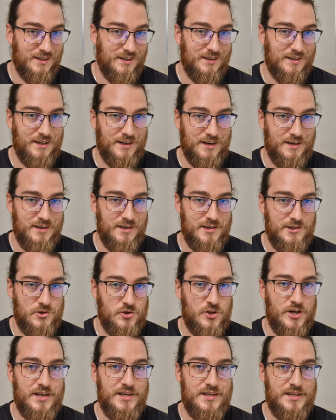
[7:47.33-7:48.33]

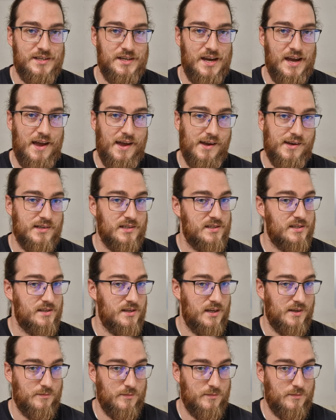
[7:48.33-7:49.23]
Greninja EX,